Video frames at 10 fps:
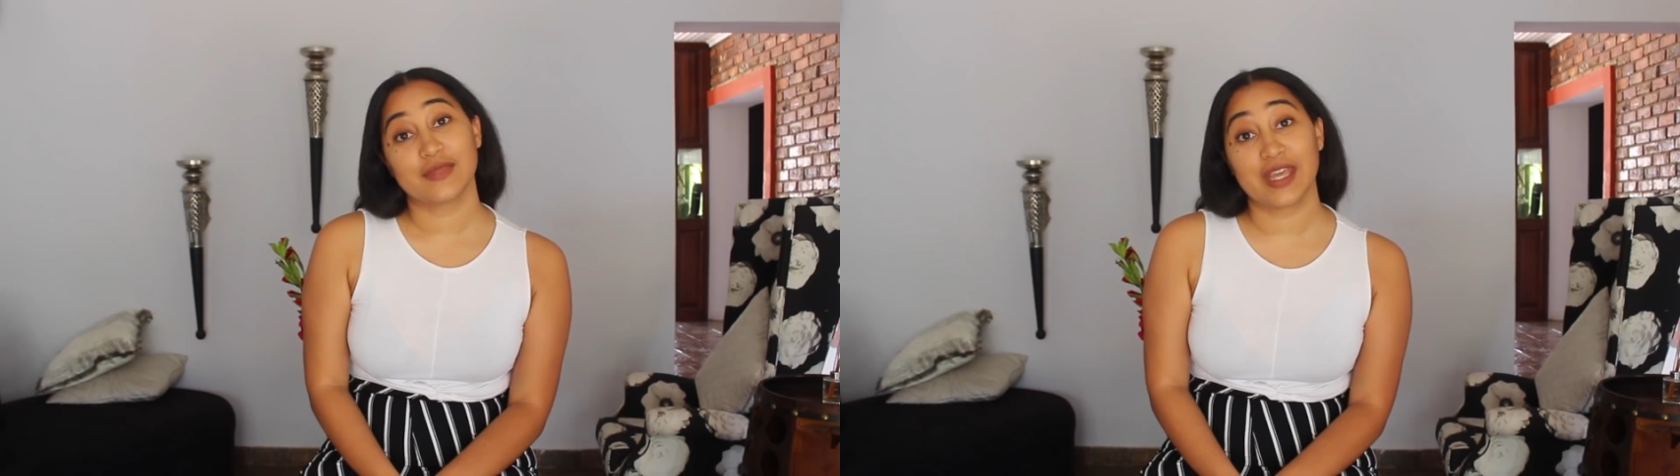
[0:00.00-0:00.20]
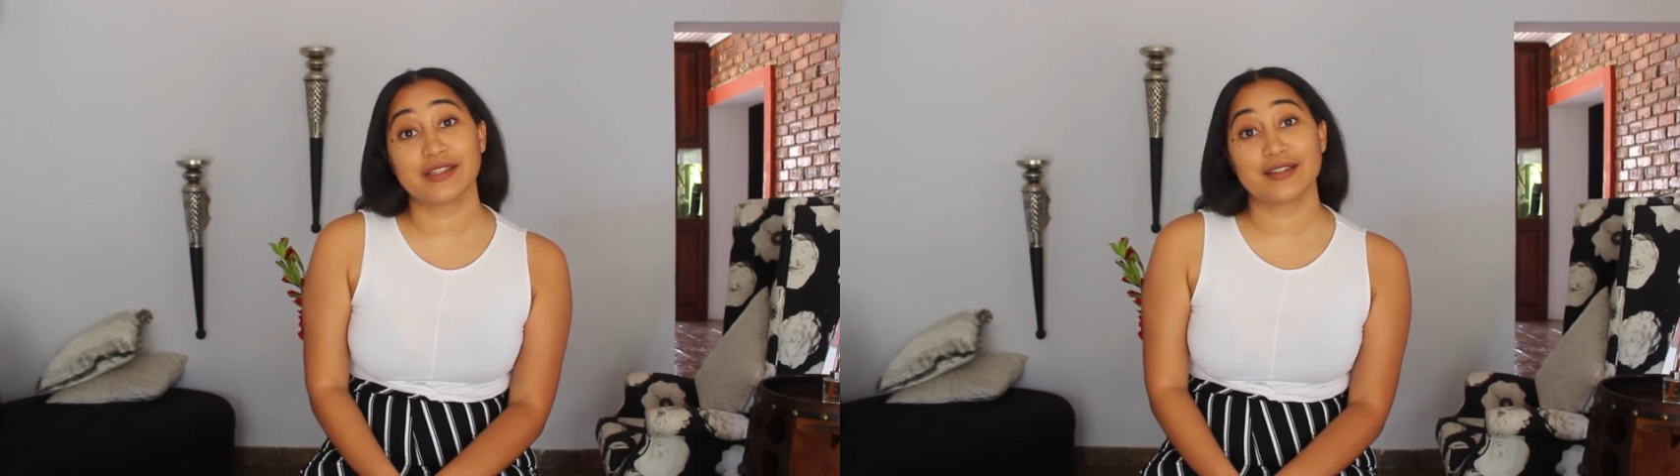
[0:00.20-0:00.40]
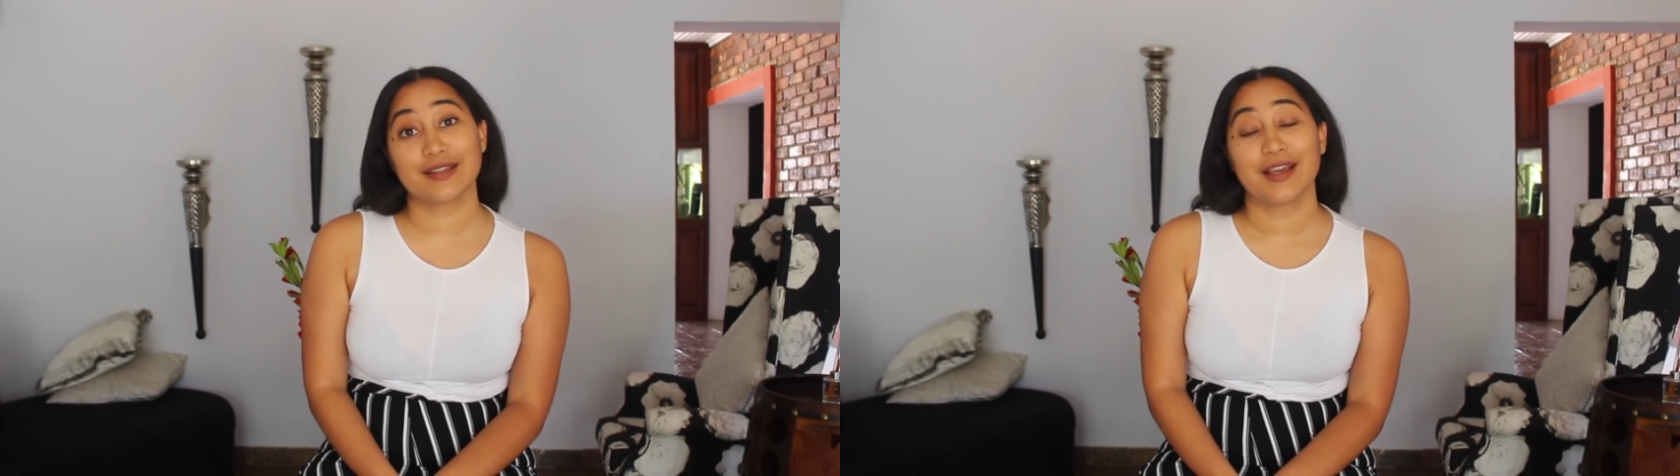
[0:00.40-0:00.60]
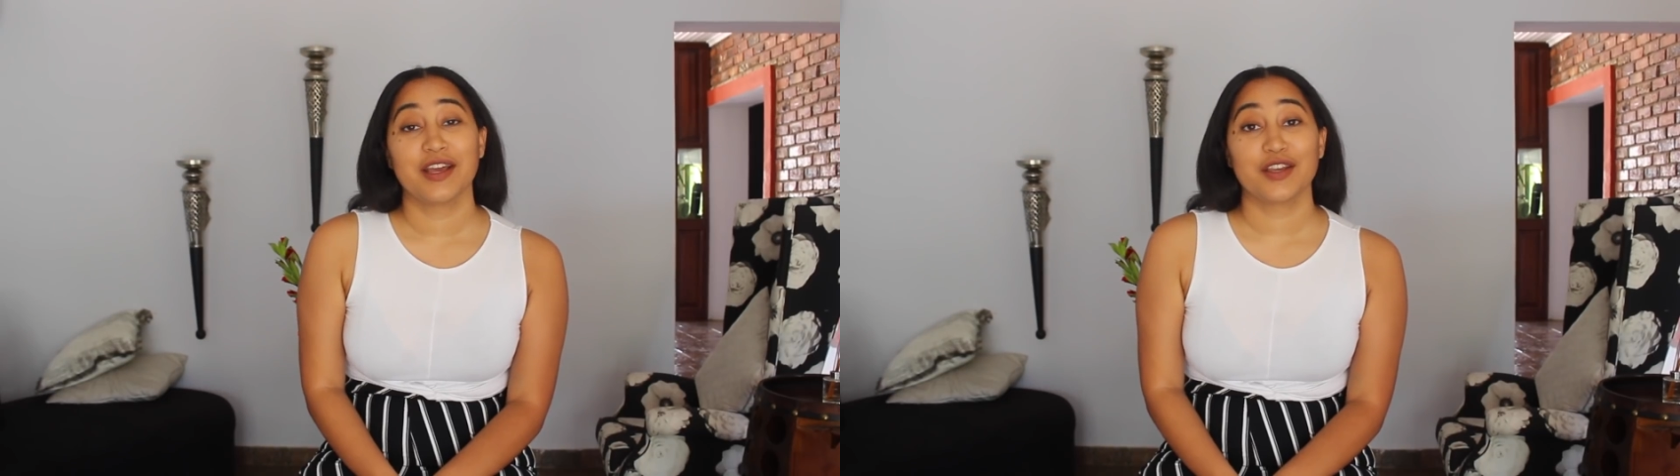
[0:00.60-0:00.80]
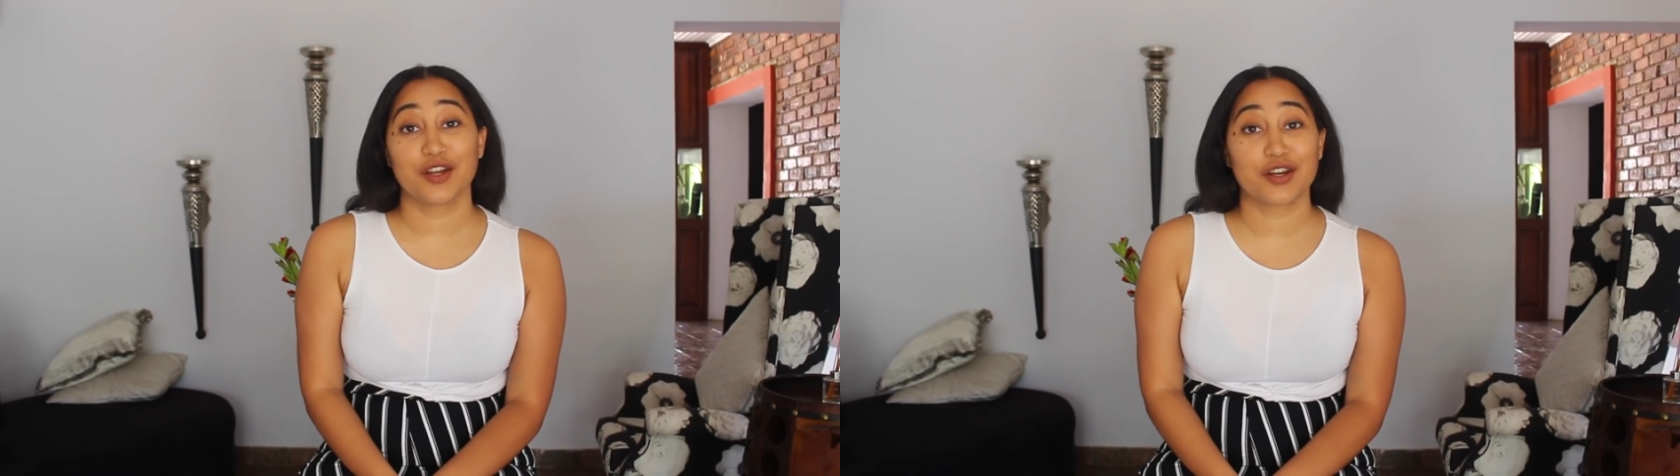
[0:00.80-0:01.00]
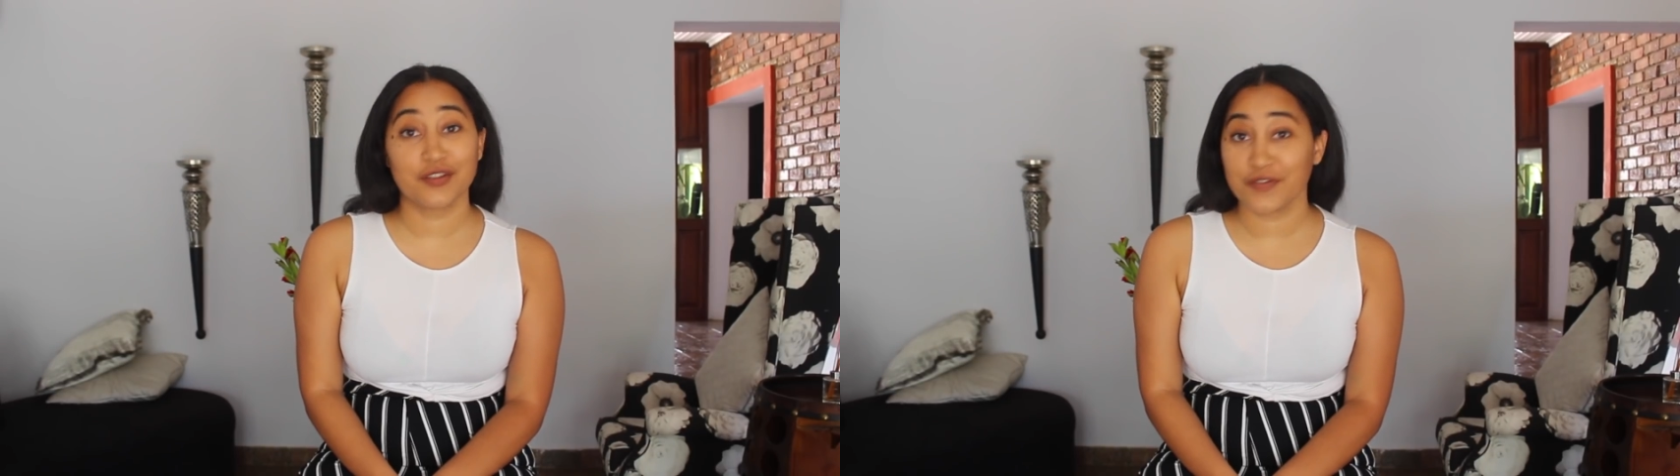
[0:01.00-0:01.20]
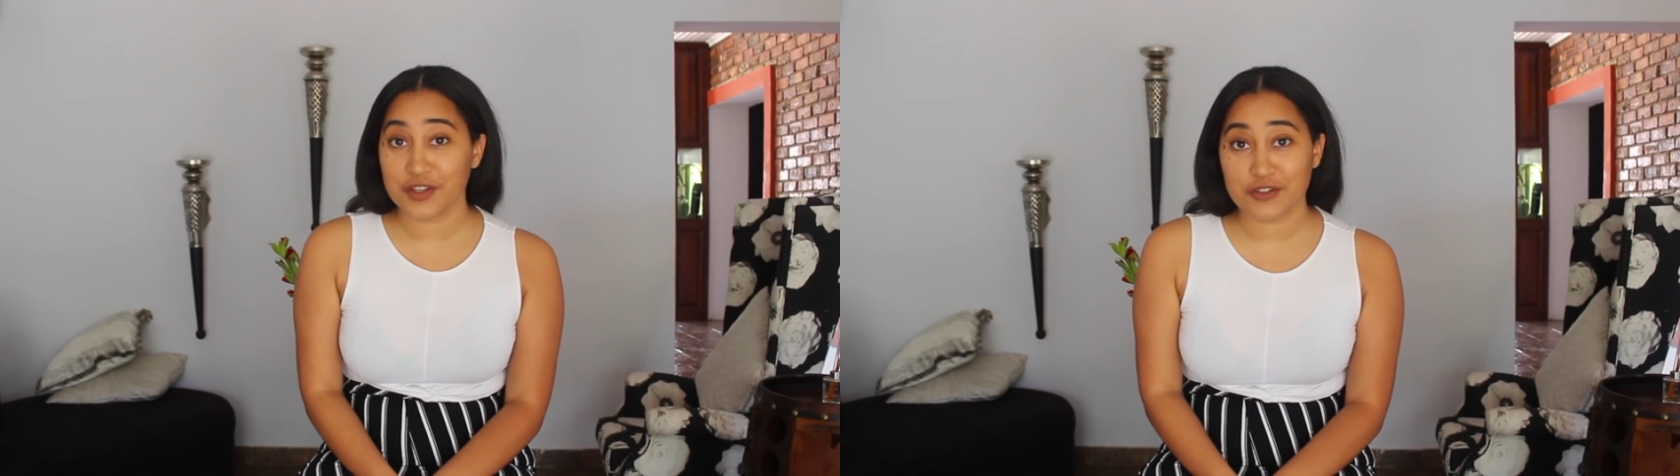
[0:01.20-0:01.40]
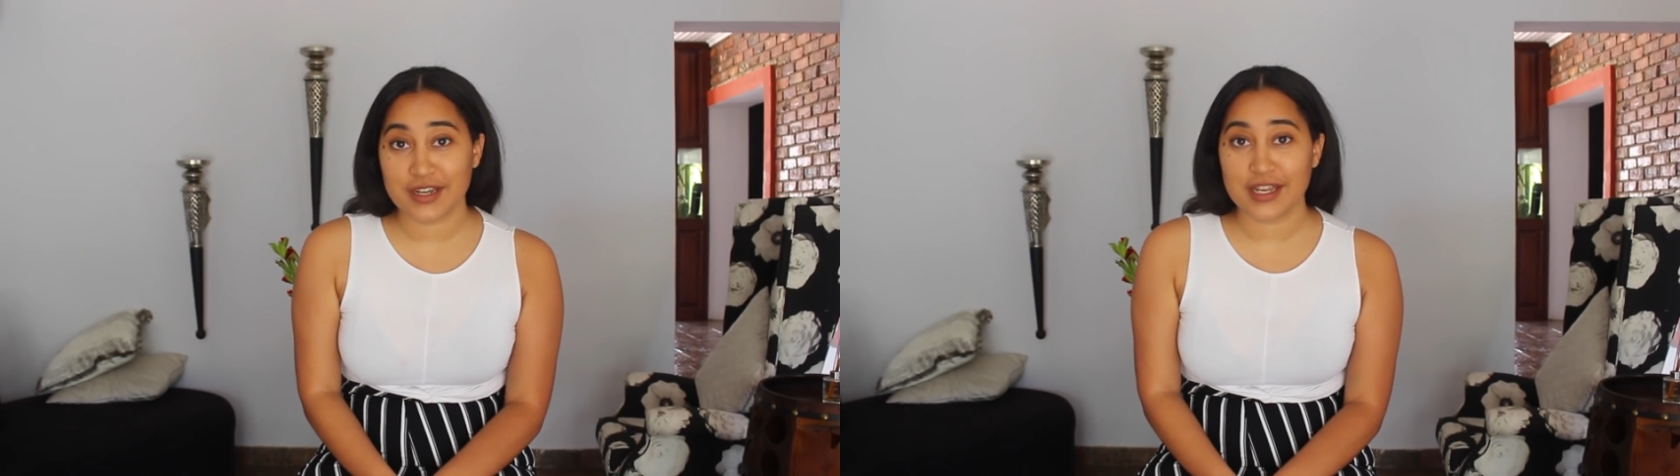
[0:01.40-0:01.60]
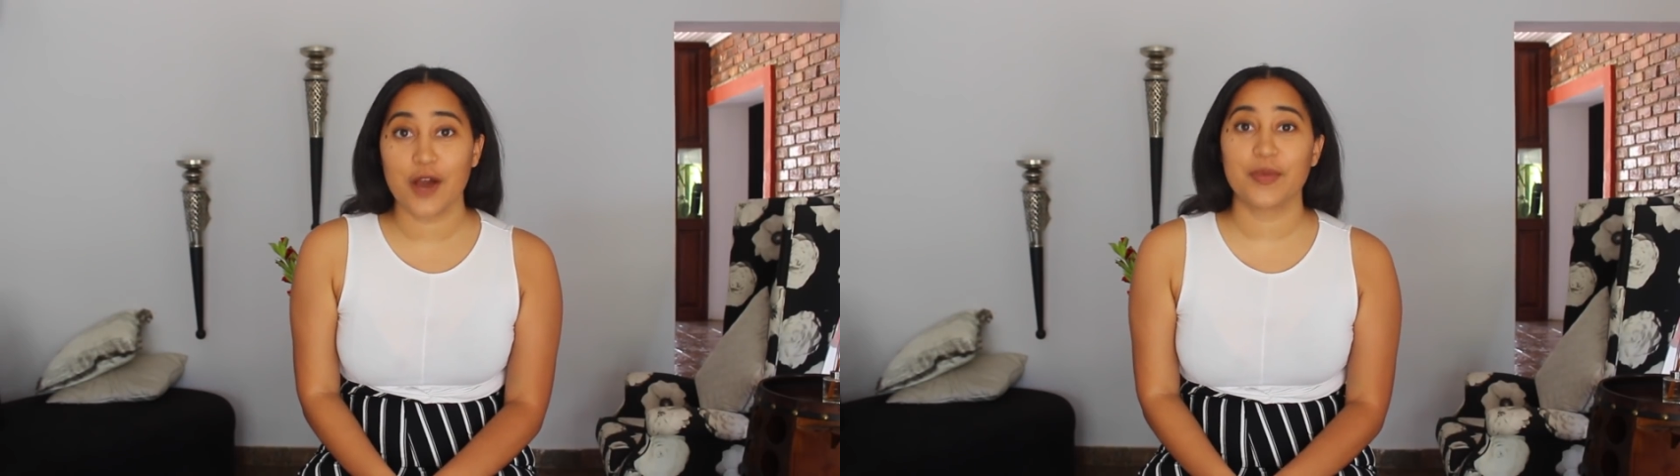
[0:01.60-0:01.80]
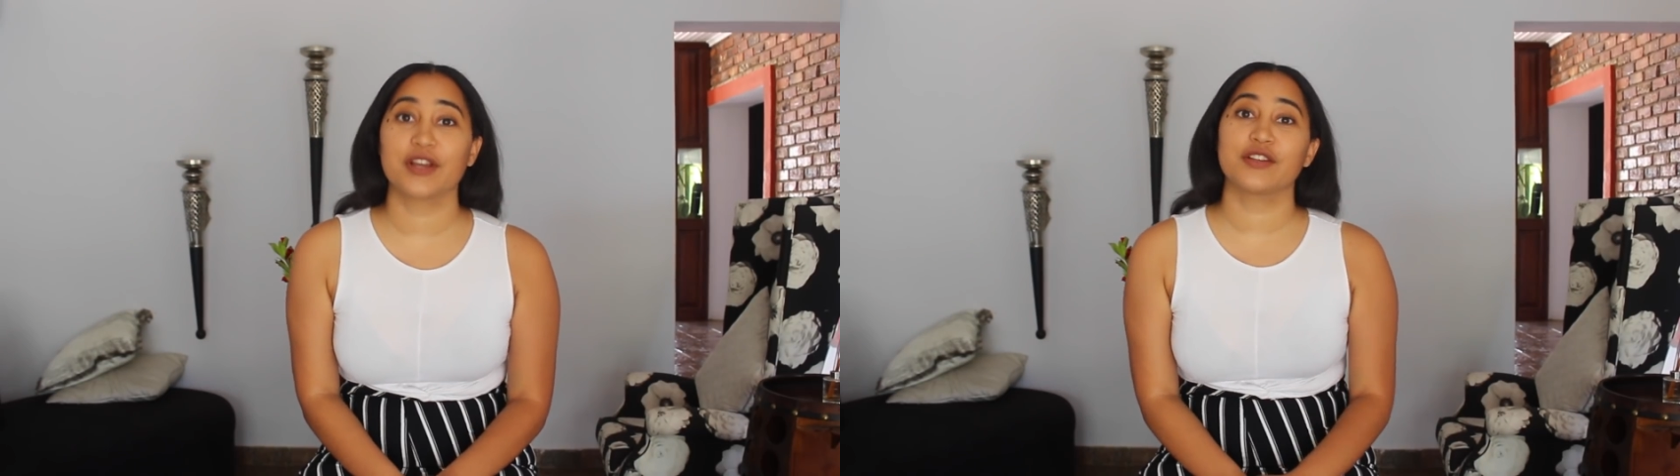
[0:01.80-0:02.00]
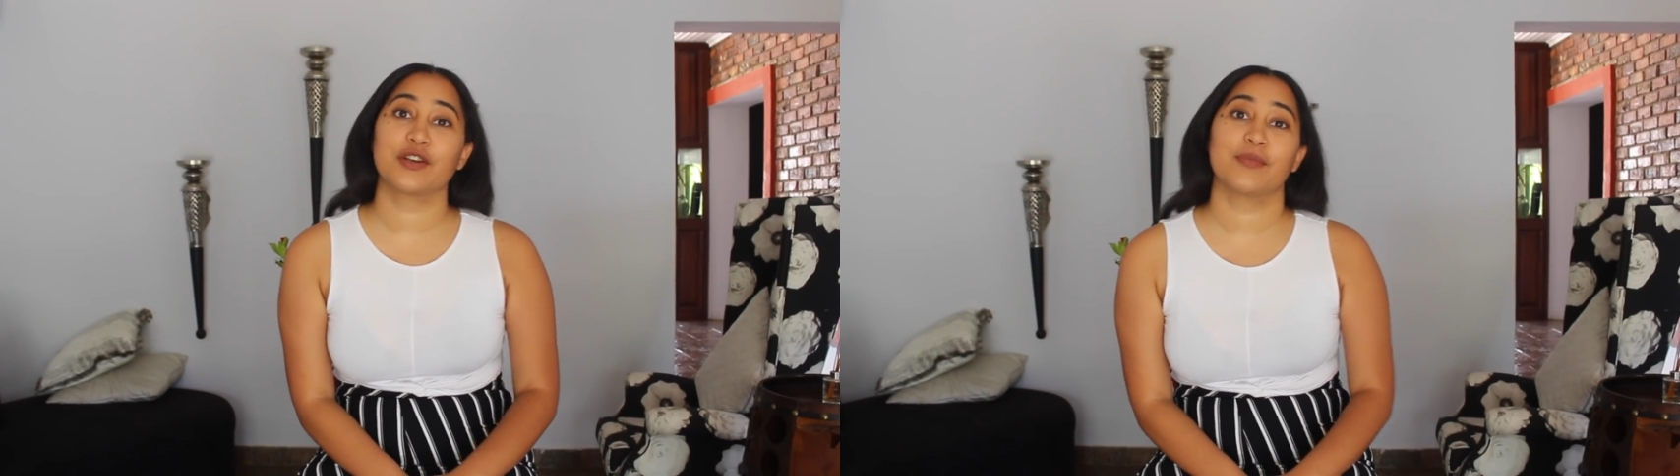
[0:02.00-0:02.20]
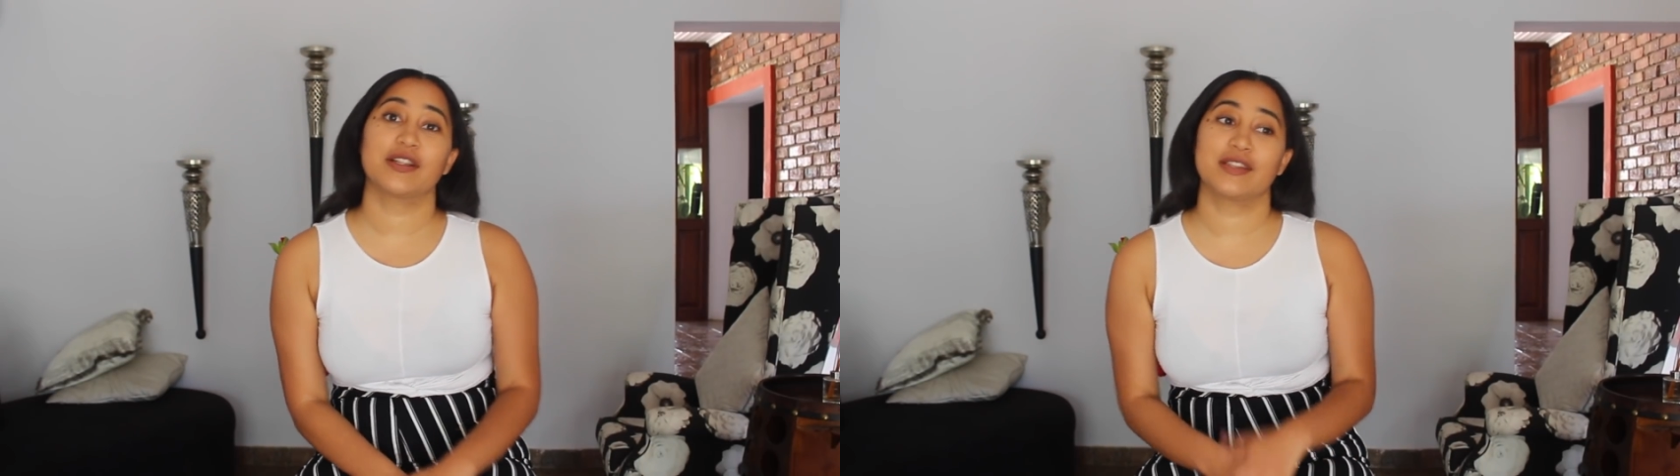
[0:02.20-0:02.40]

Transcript: Yes, you're confused right now because you're about